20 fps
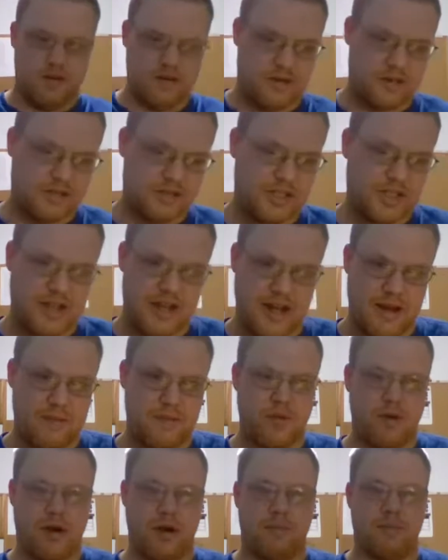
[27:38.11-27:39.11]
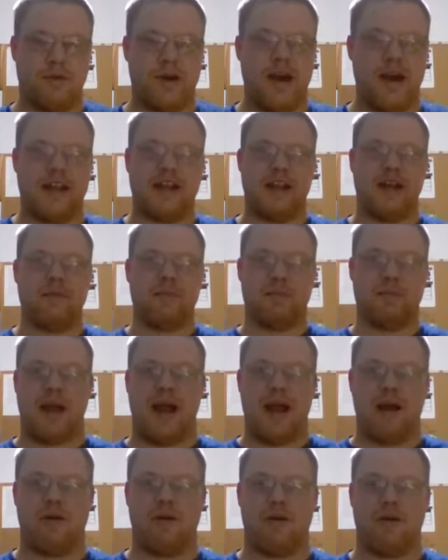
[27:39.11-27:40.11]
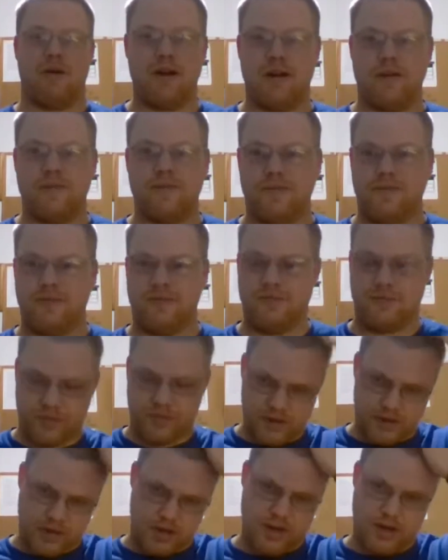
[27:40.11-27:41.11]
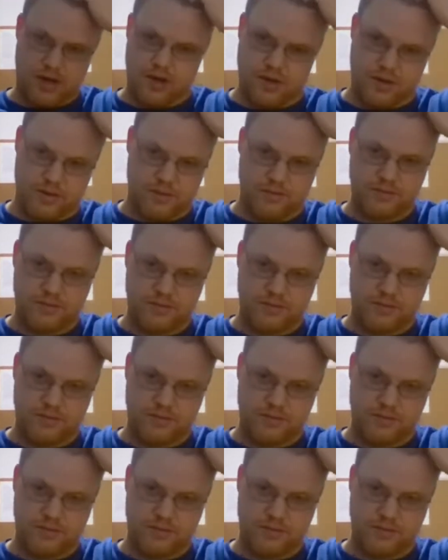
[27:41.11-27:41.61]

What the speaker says: because you get more braking power and